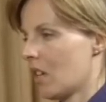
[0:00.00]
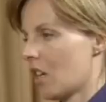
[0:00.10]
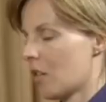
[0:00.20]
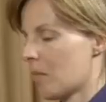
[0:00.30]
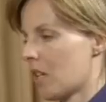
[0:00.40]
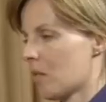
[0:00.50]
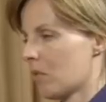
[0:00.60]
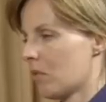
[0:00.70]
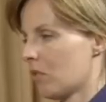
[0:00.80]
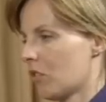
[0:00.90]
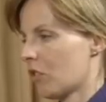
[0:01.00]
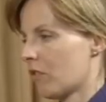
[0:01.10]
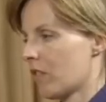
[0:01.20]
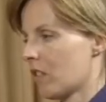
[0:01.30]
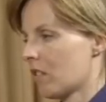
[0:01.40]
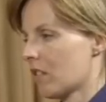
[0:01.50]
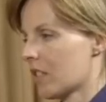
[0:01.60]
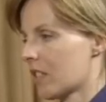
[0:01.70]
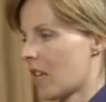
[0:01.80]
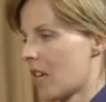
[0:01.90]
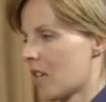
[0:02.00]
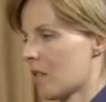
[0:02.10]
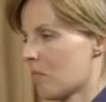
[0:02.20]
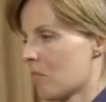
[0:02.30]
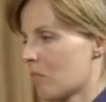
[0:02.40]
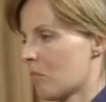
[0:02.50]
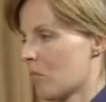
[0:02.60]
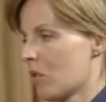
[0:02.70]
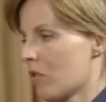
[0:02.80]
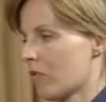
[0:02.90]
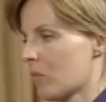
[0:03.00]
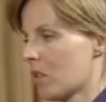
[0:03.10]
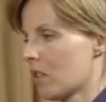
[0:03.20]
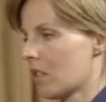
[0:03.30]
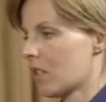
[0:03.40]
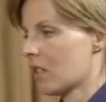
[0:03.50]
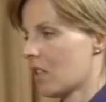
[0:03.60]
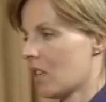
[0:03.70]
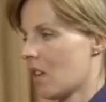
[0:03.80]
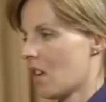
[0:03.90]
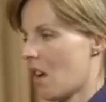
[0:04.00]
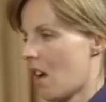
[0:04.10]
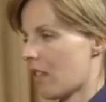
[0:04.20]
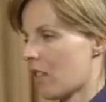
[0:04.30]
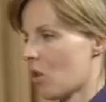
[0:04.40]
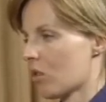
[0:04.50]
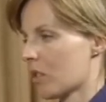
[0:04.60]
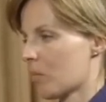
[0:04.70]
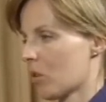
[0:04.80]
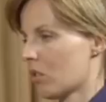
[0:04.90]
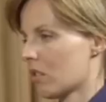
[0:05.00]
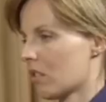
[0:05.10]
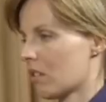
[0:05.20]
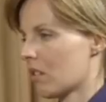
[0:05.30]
I'm able to feel the same movement at the occiput,